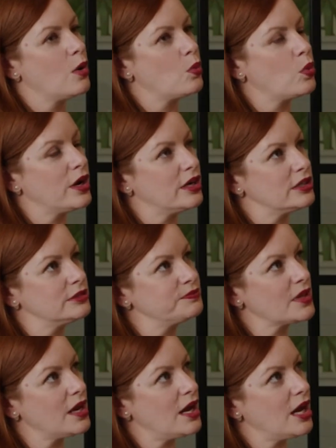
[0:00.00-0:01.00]
Well,
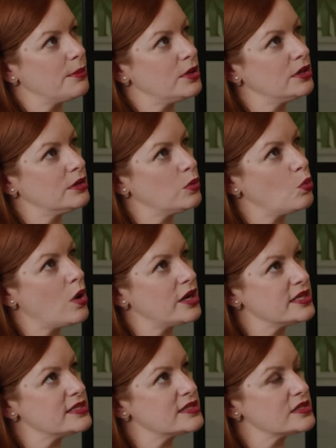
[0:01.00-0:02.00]
one
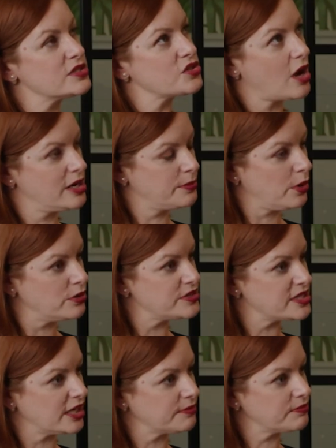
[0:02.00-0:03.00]
is
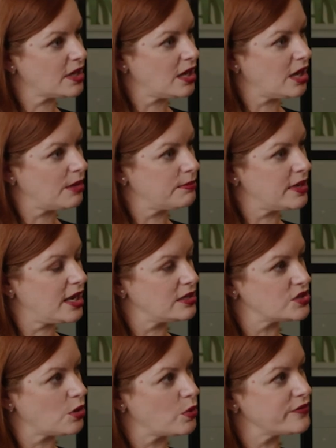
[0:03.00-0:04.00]
signposting,
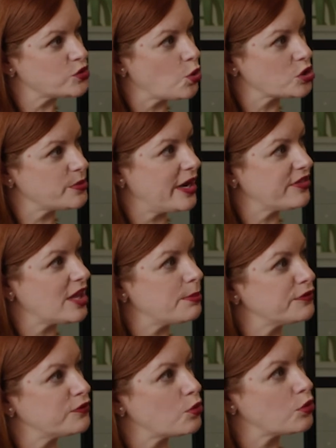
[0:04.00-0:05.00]
and so we've talked about that
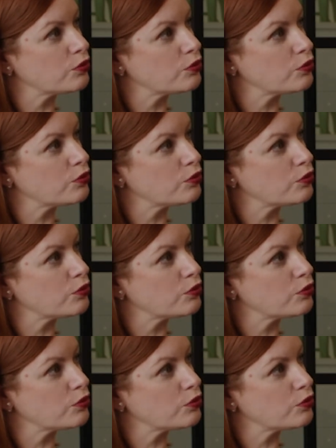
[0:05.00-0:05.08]
before,